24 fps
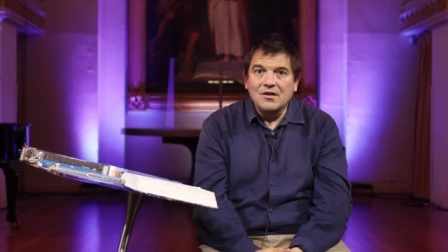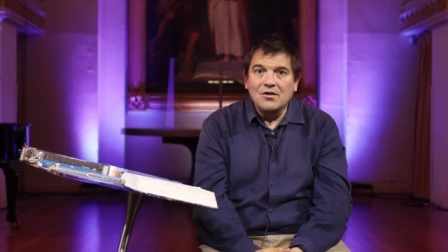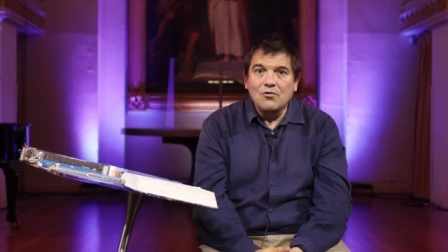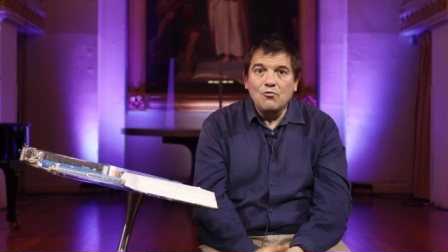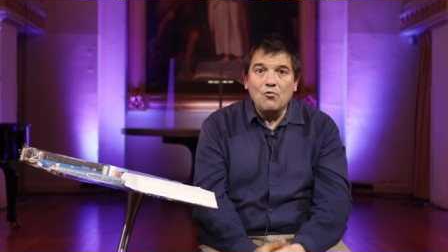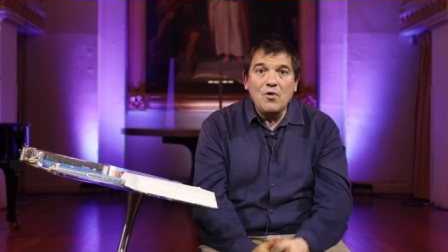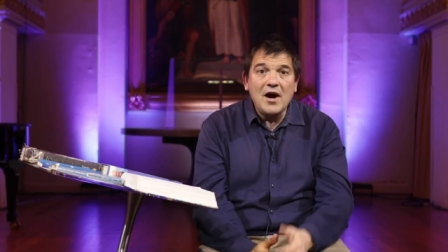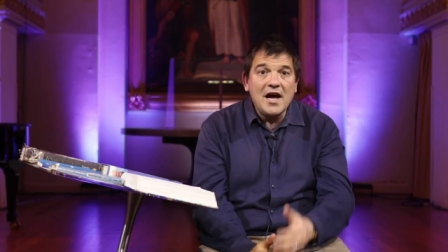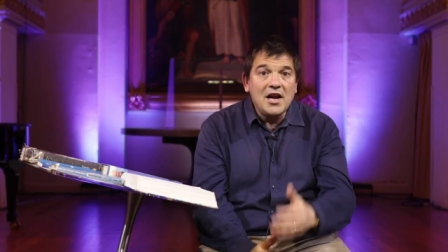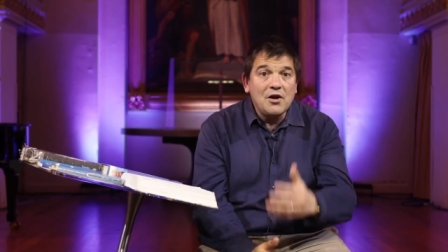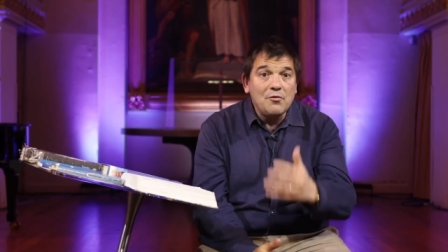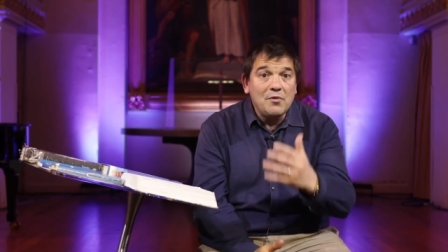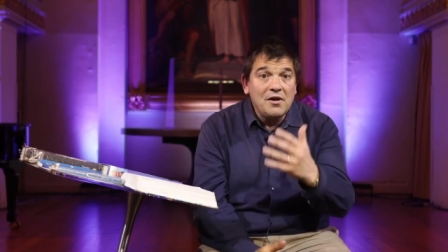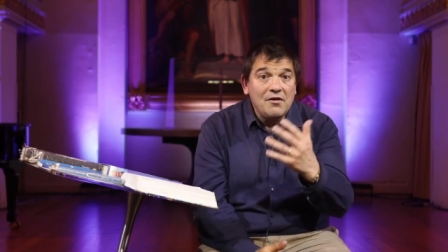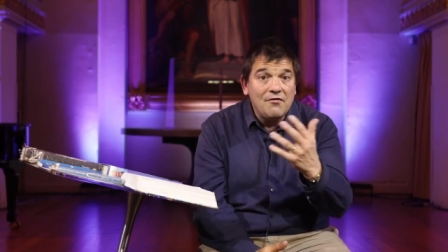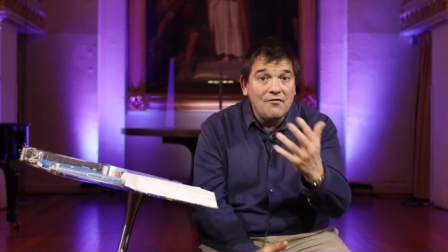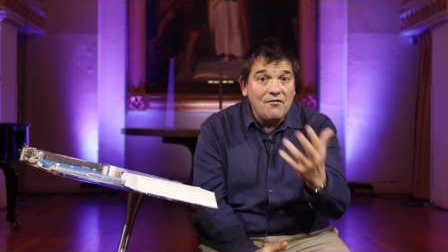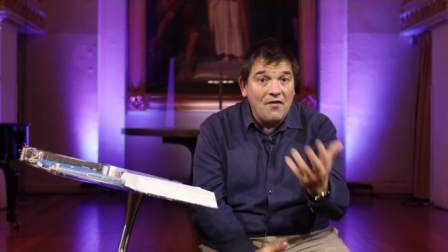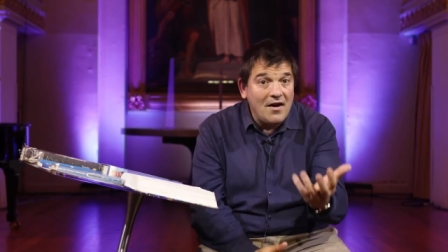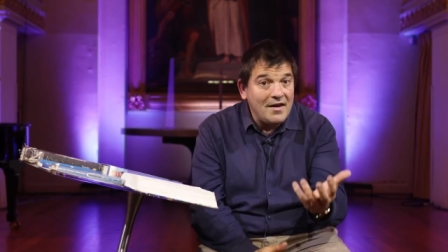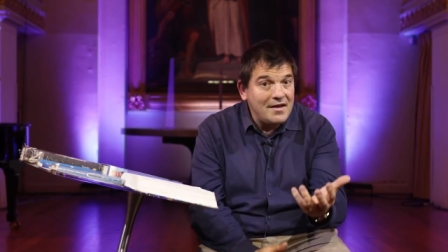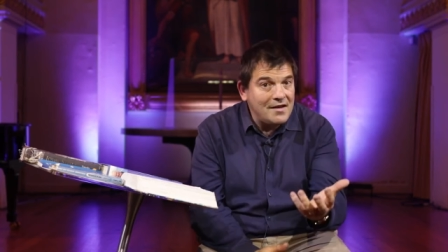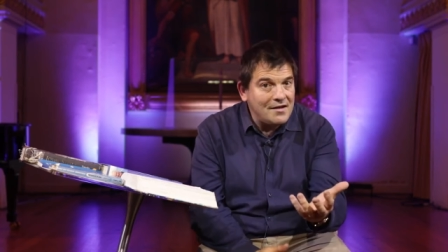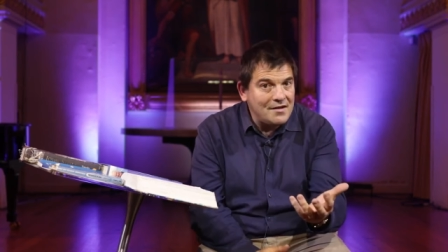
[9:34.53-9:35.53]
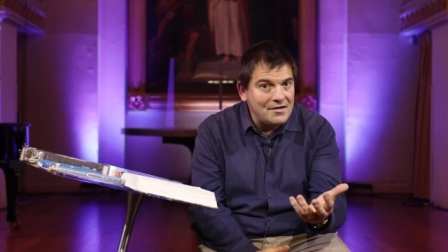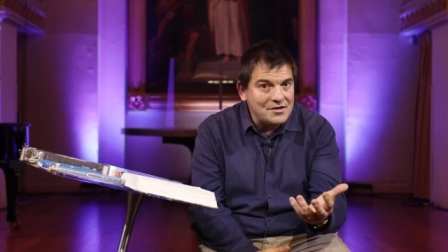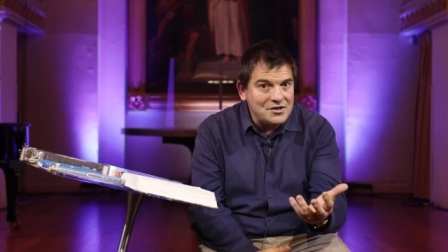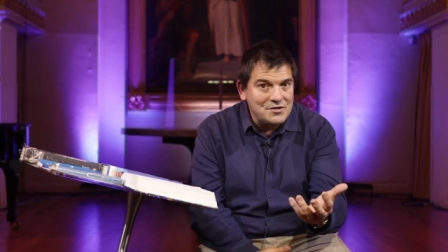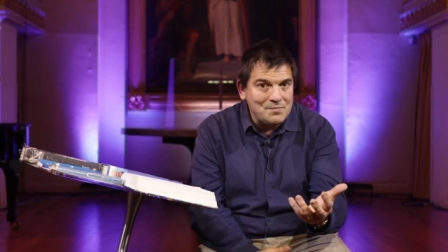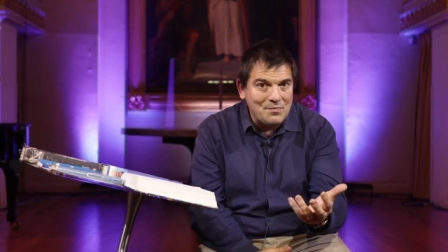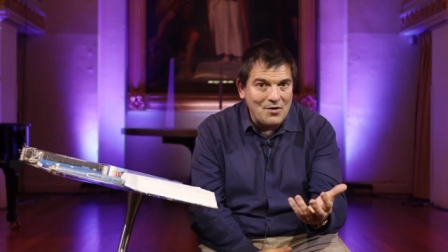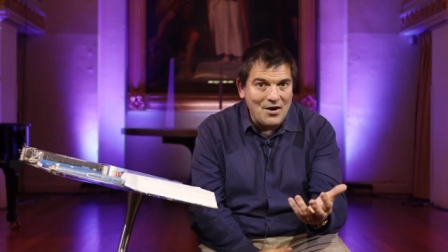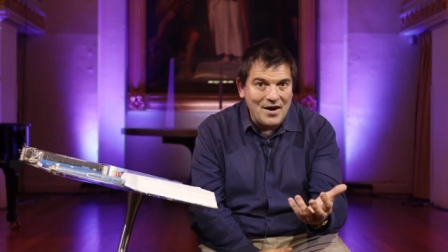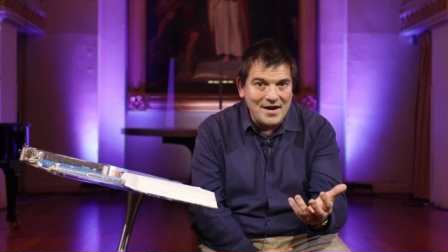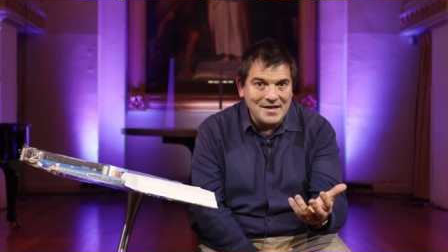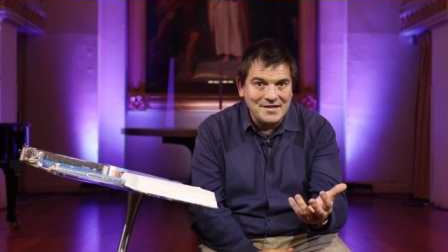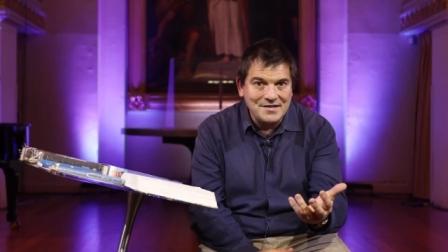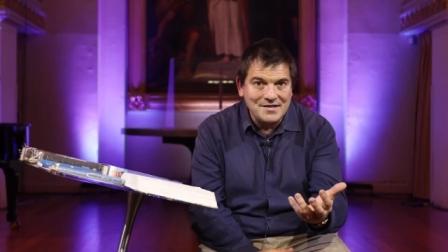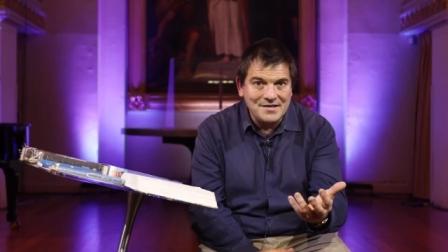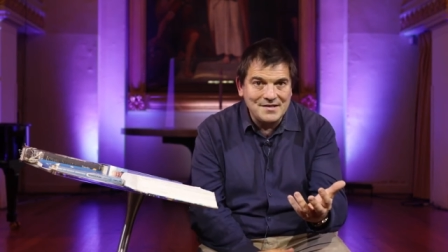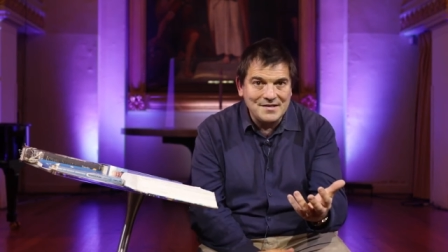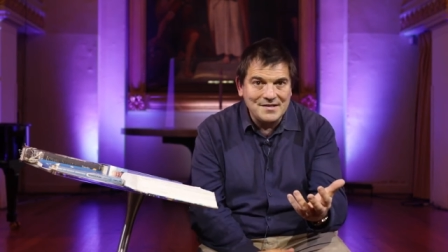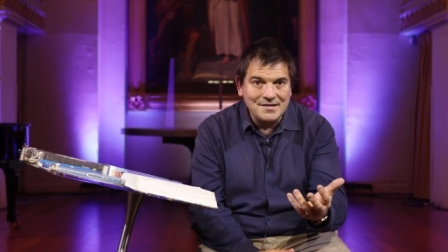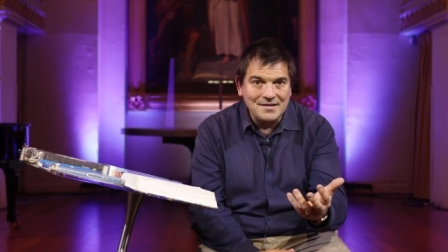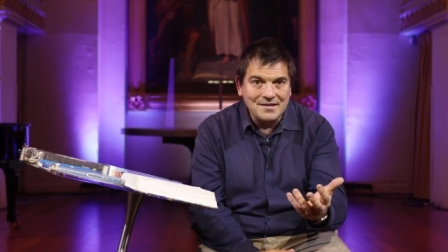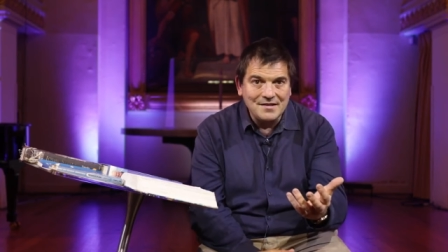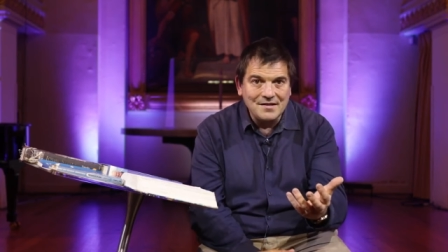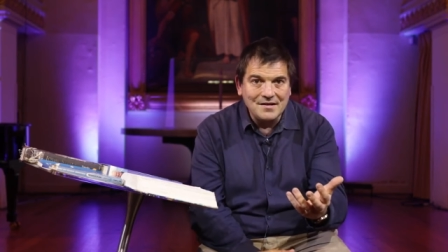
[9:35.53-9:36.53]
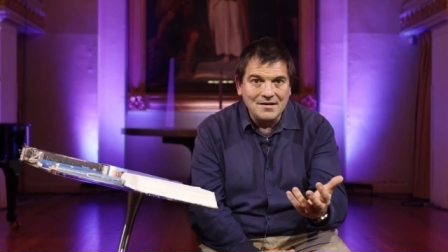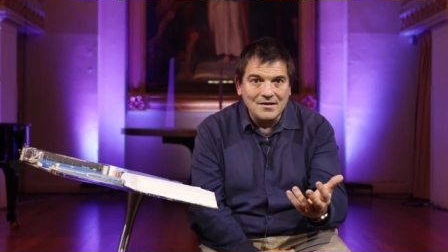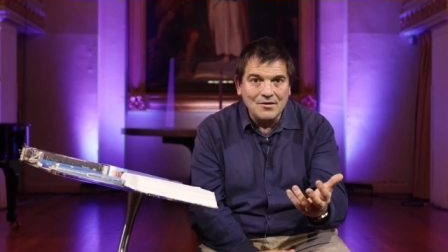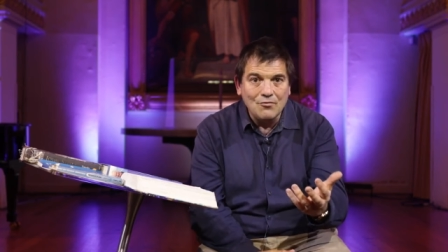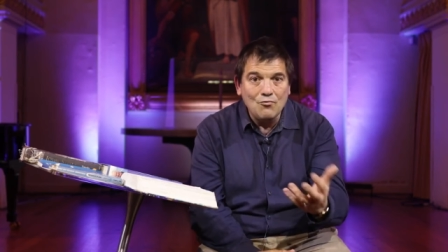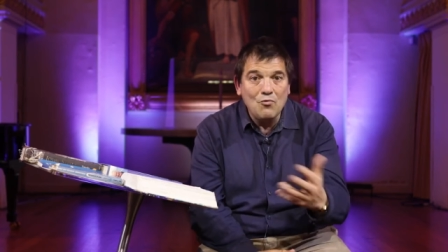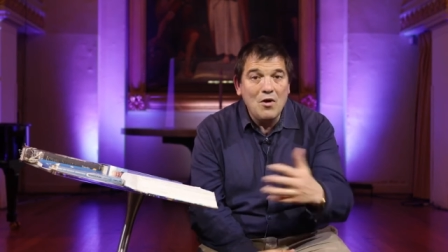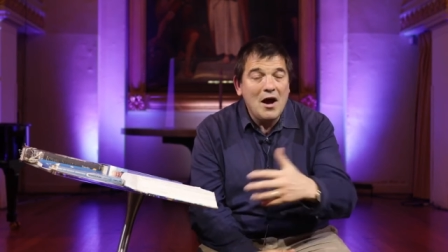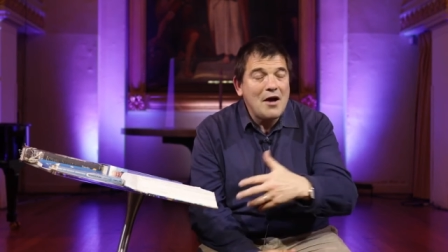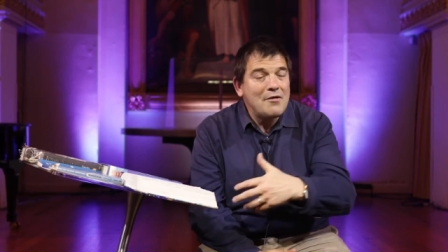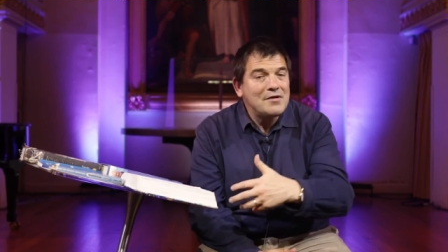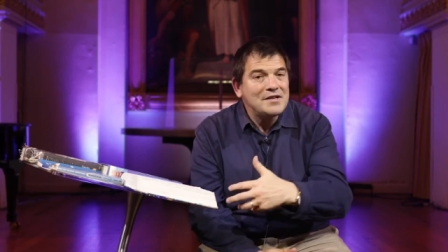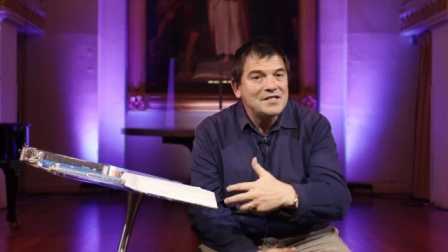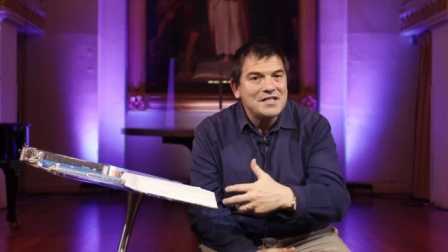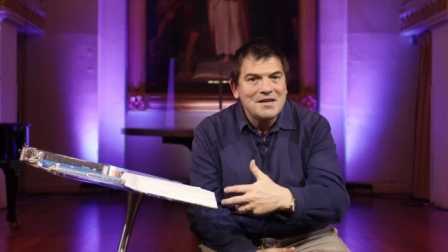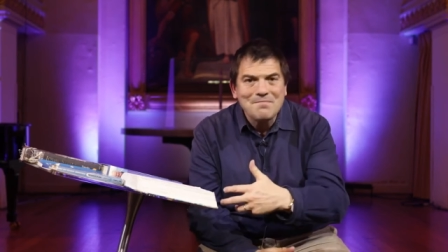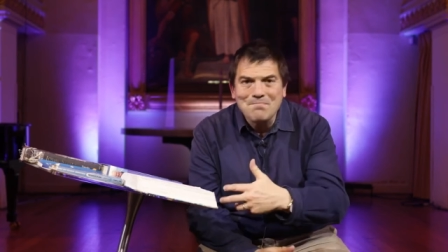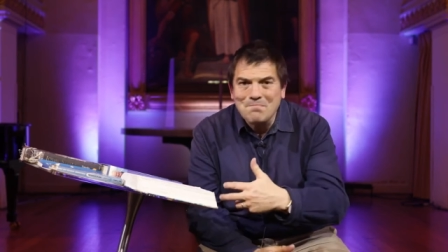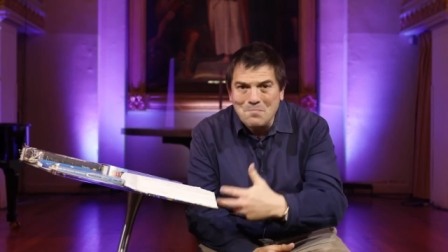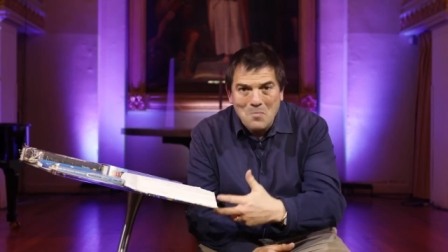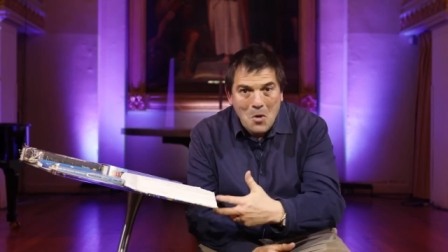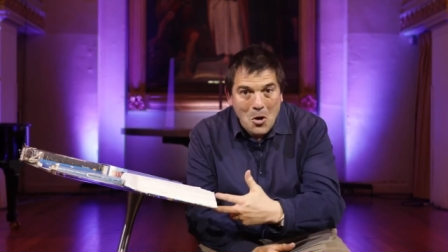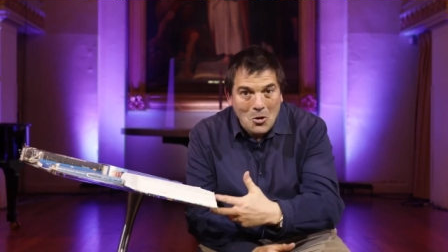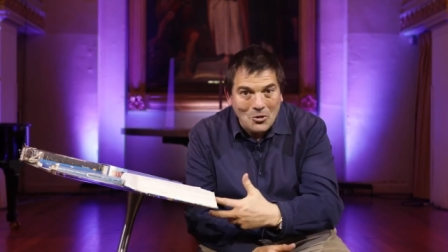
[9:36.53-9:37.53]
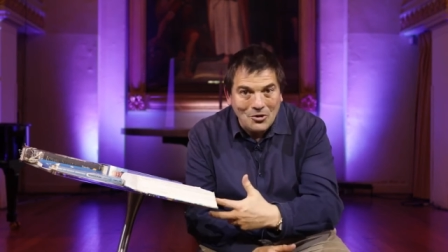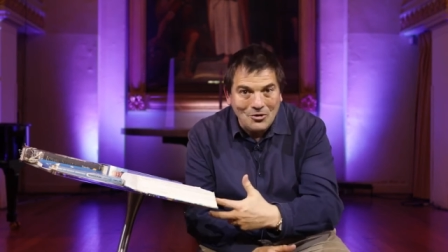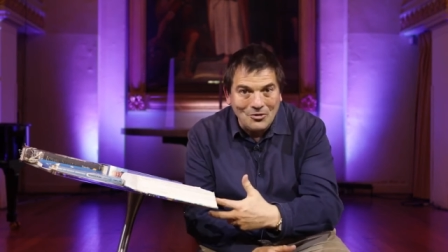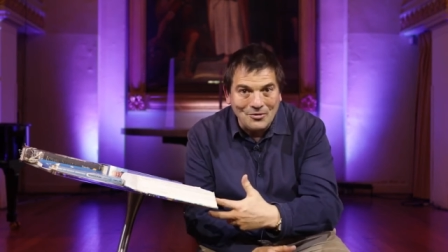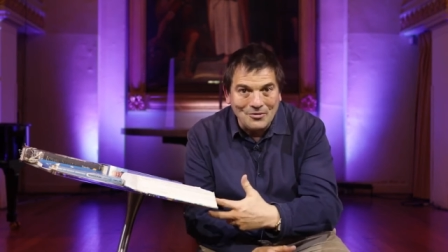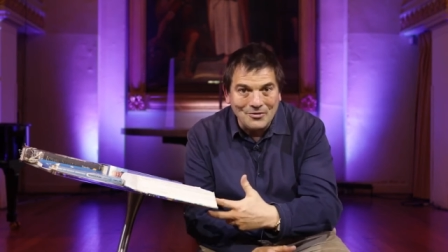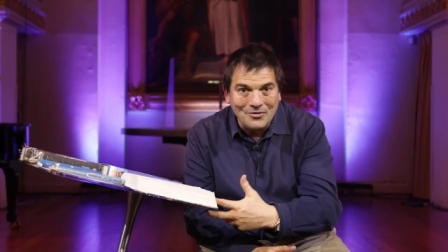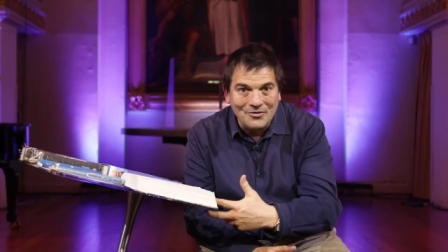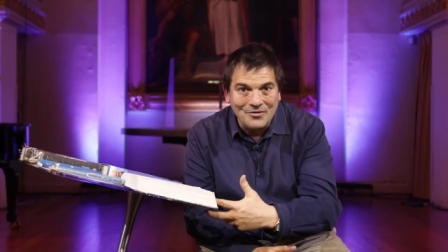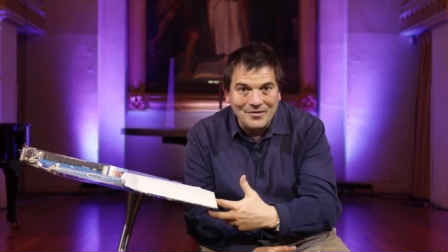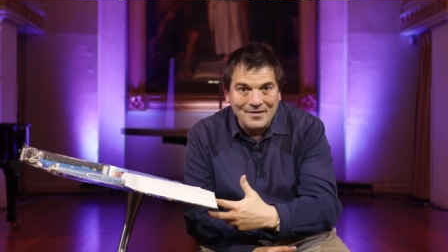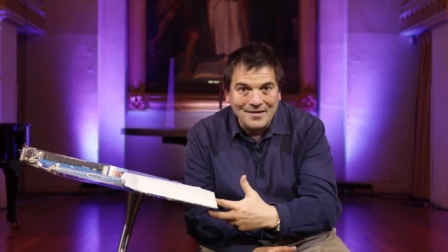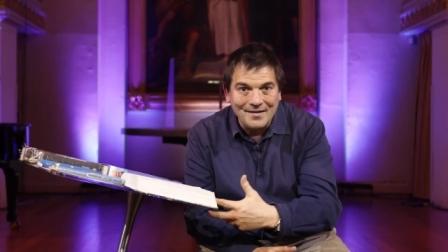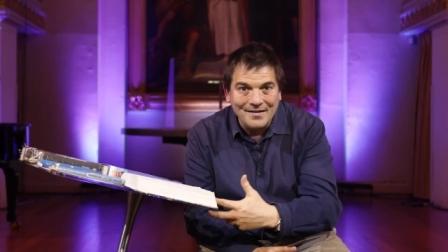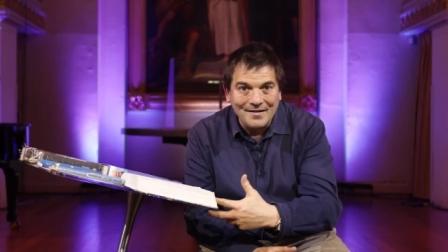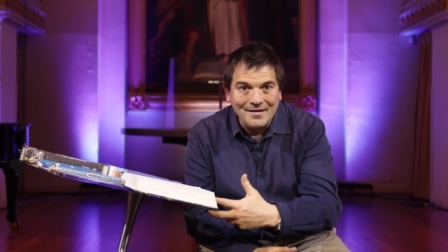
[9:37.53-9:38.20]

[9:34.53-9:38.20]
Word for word: Where do we find it expressed? Where is it modelled?